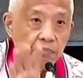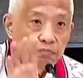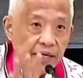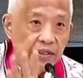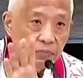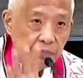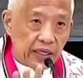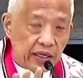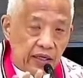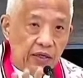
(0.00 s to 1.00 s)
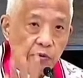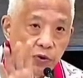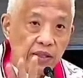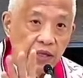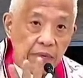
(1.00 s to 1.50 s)
might be
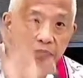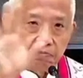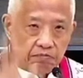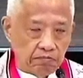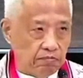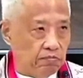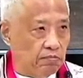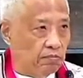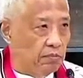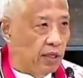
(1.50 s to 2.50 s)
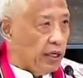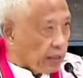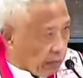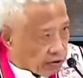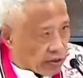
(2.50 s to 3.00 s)
with Him.
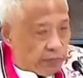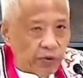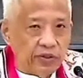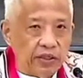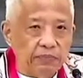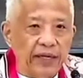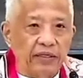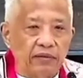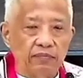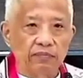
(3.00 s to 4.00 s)
The most important part,